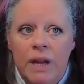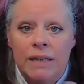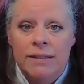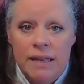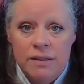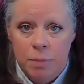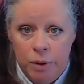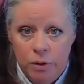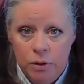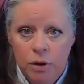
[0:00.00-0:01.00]

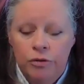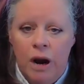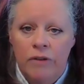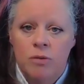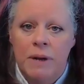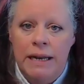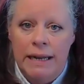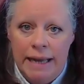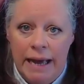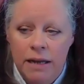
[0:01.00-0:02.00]
accessible for everybody
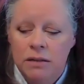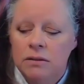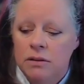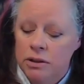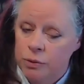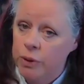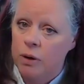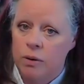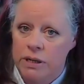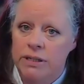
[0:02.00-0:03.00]
to get, because we're
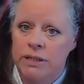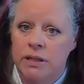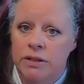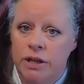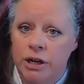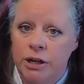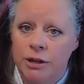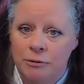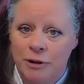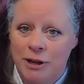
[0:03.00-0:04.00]
going into this
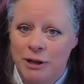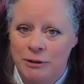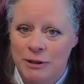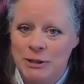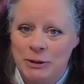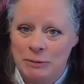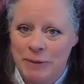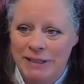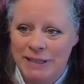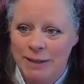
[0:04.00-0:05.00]
year and we're going to go into it
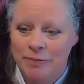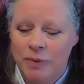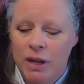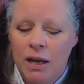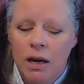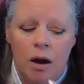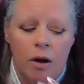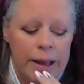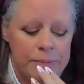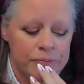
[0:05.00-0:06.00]
big time.
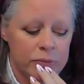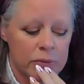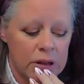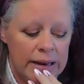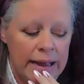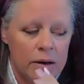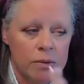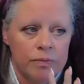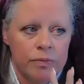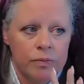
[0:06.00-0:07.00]
Okay,
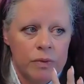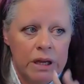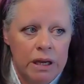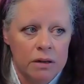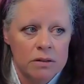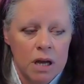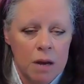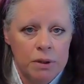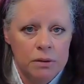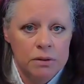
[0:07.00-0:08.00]
now here's a
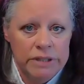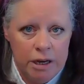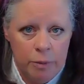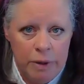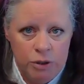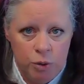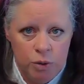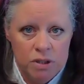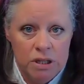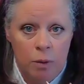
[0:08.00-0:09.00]
couple takeaway
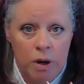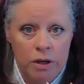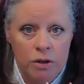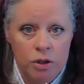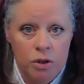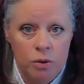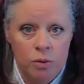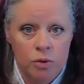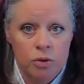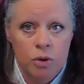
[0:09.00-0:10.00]
tools that I want you to
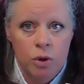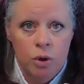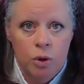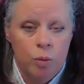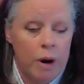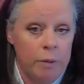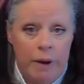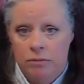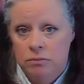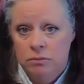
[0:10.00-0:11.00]
use right
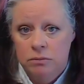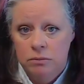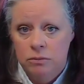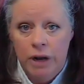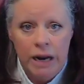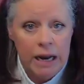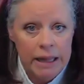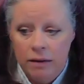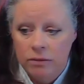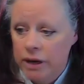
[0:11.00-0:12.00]
away, right out of
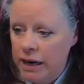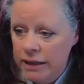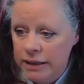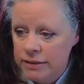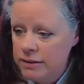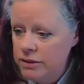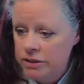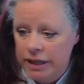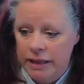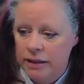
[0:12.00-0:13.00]
the gate, right out of this,
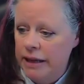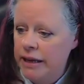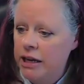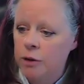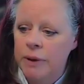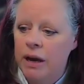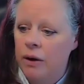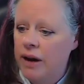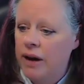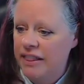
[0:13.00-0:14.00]
just like here we
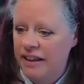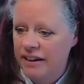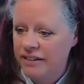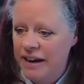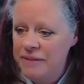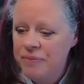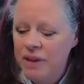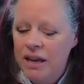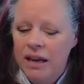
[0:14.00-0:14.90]
go kind of thing, right?